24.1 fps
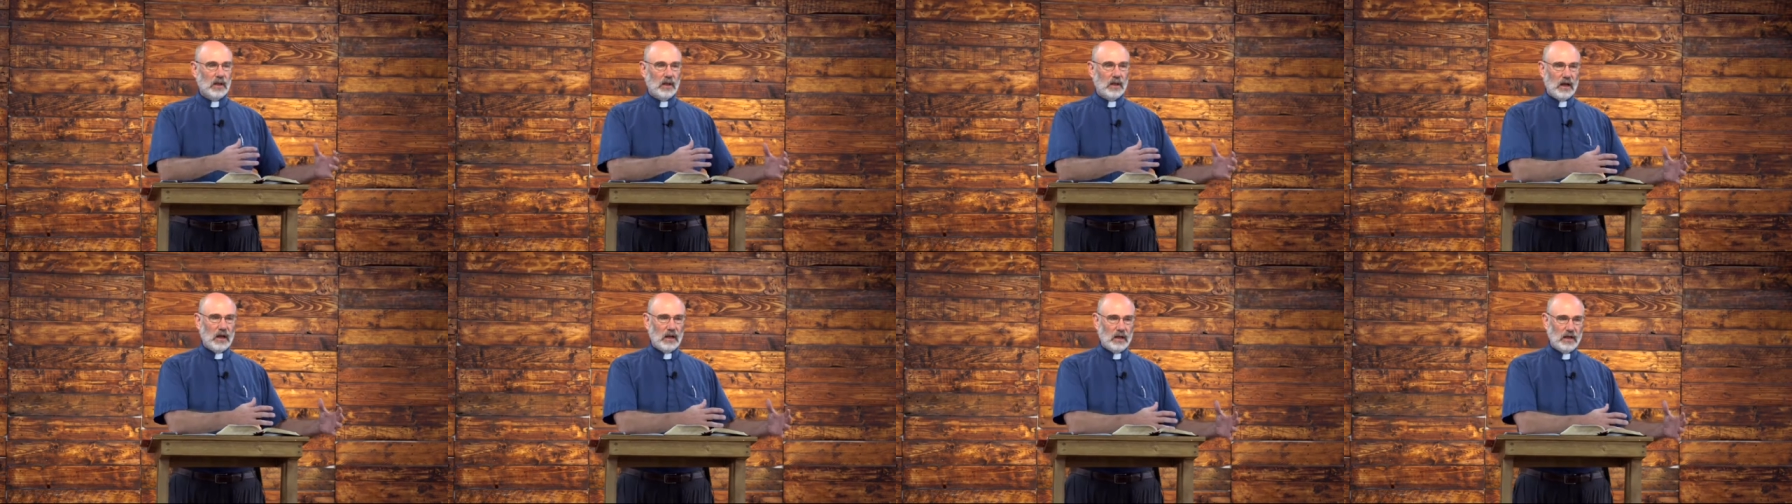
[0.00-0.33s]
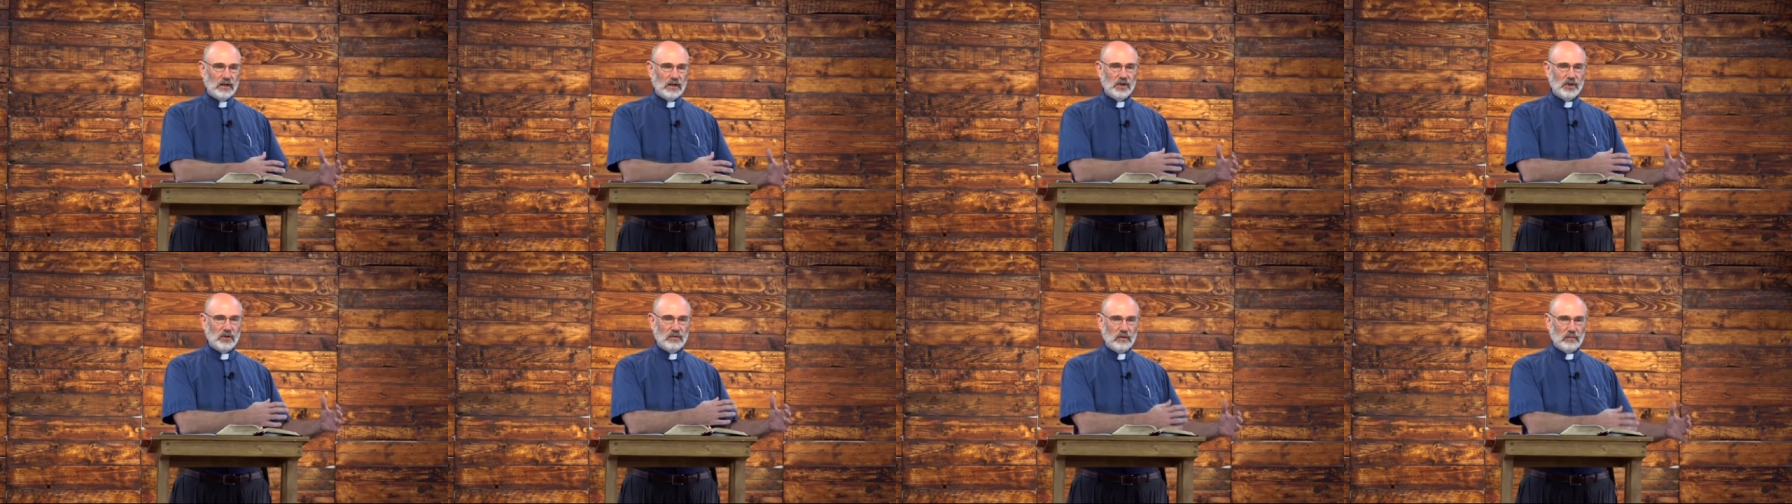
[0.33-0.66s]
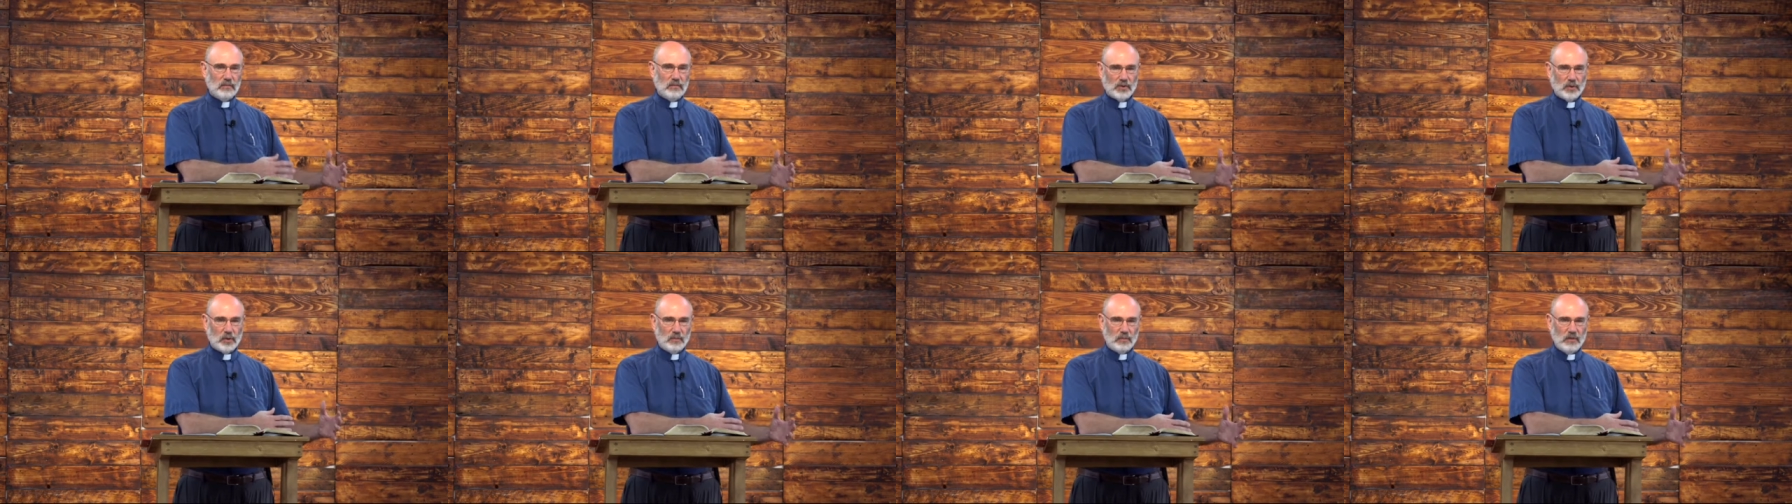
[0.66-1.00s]
unless you've
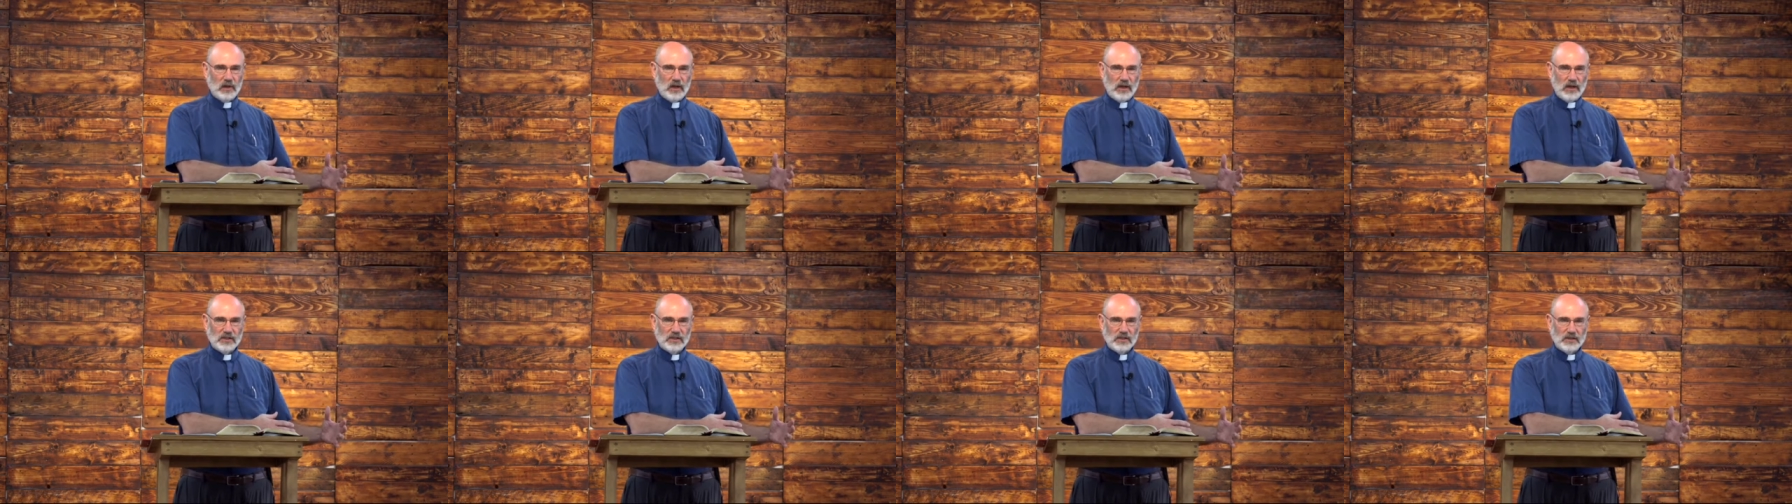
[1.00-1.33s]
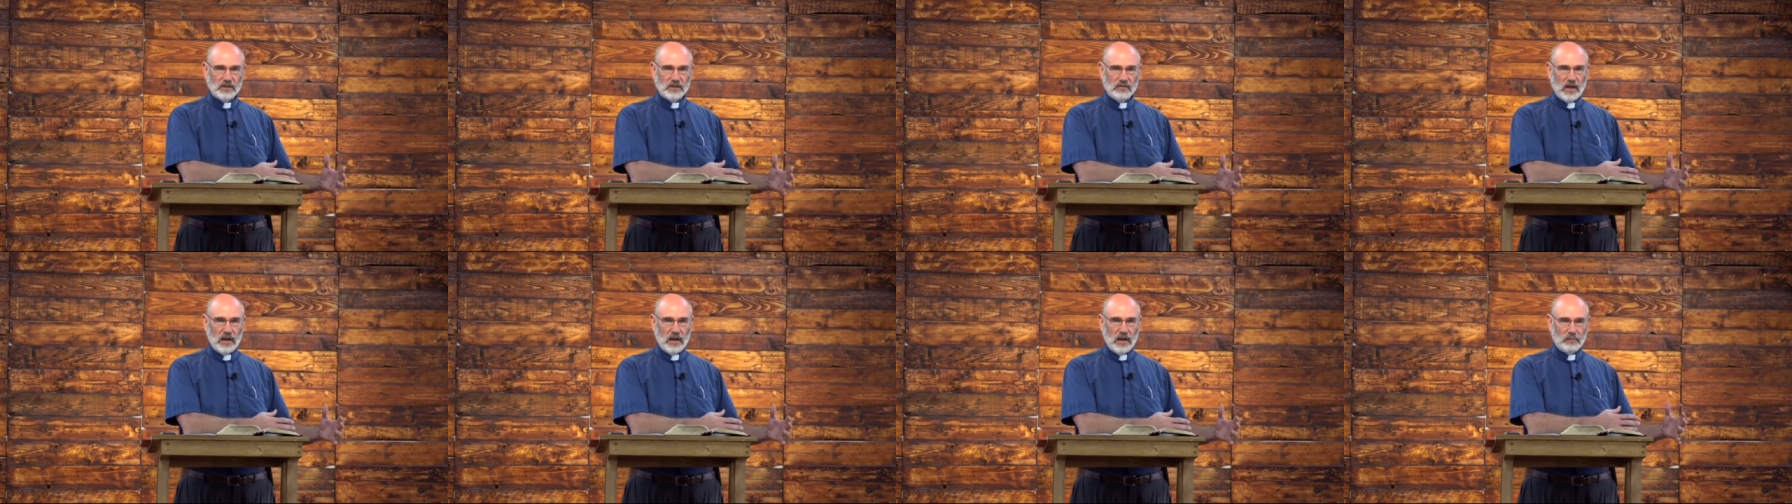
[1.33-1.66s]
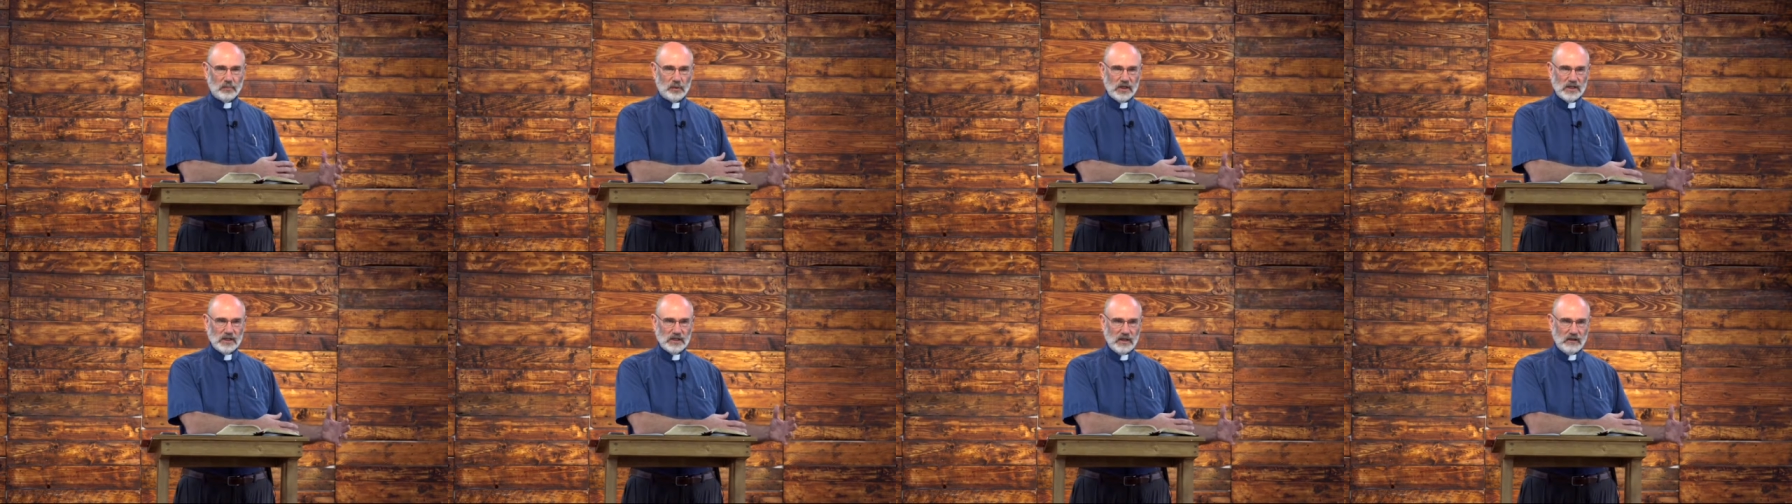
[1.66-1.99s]
absorbed the lessons of that
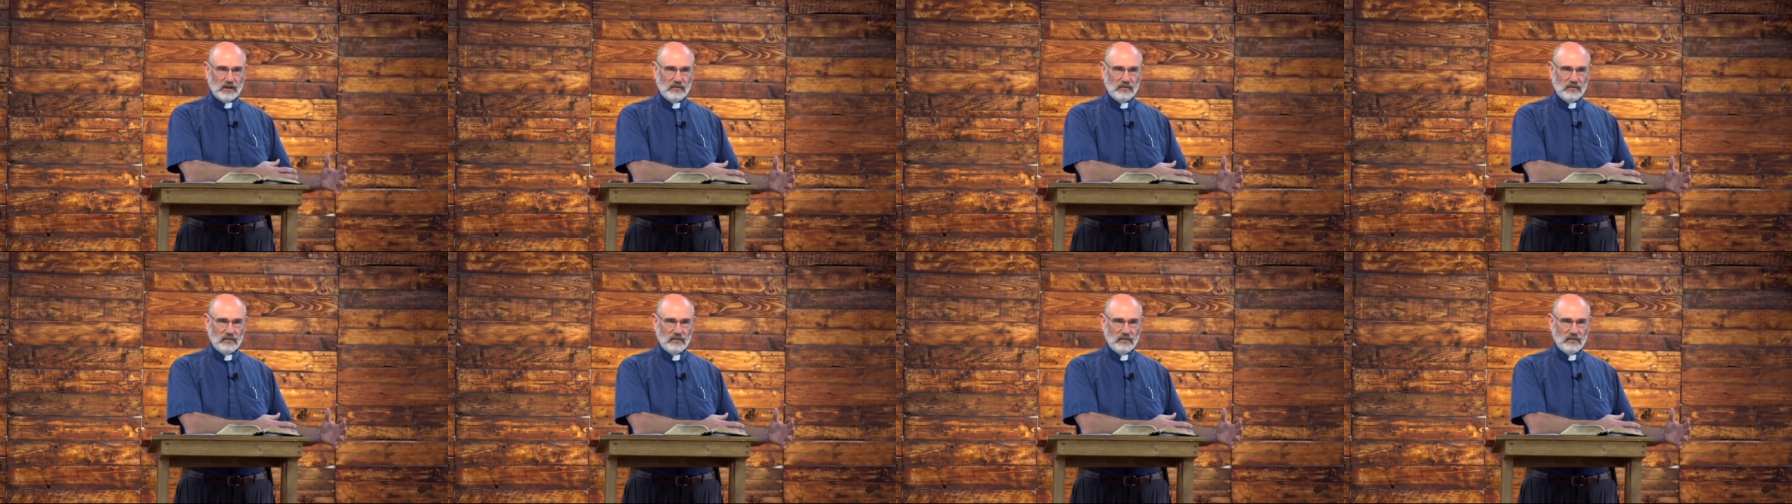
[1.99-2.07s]
priestly